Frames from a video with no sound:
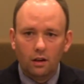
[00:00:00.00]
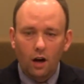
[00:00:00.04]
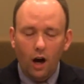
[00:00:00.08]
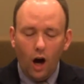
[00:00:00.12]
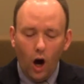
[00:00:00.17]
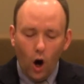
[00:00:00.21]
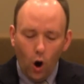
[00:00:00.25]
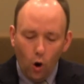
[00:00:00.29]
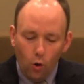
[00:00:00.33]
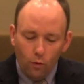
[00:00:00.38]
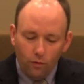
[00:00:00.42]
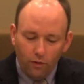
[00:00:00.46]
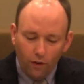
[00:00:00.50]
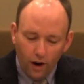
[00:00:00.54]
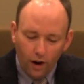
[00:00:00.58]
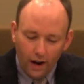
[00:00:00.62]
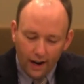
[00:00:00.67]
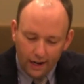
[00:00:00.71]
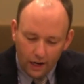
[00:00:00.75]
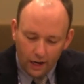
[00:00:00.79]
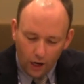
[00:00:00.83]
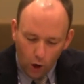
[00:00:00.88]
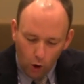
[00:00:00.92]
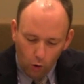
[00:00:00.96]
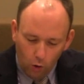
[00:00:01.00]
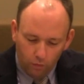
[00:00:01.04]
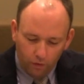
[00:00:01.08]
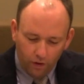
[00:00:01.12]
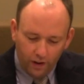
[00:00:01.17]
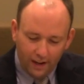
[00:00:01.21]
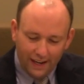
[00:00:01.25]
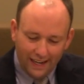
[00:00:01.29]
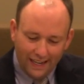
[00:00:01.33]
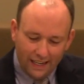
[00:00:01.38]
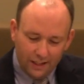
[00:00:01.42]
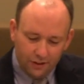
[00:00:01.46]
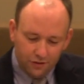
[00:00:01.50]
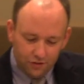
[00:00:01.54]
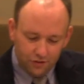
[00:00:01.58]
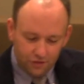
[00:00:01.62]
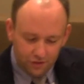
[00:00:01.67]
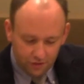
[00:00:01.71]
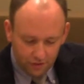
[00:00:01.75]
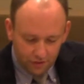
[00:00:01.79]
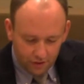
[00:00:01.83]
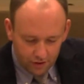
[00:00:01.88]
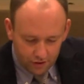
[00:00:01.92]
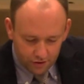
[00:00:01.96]
over and over, it
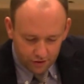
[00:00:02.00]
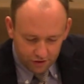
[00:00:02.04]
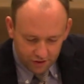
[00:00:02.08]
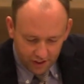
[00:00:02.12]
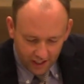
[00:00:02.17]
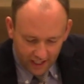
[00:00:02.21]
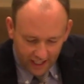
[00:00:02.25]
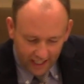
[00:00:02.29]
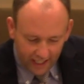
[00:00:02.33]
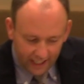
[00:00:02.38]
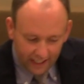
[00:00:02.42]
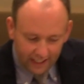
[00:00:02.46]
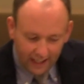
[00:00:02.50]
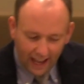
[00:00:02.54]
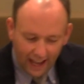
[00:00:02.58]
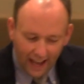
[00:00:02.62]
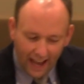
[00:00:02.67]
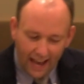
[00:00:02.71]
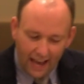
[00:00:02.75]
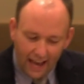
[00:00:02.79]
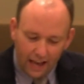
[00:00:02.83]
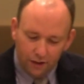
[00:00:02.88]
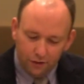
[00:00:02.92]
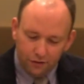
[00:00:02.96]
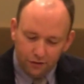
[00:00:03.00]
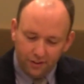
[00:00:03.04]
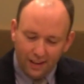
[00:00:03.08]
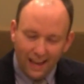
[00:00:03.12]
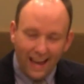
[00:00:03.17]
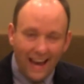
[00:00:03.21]
is seen as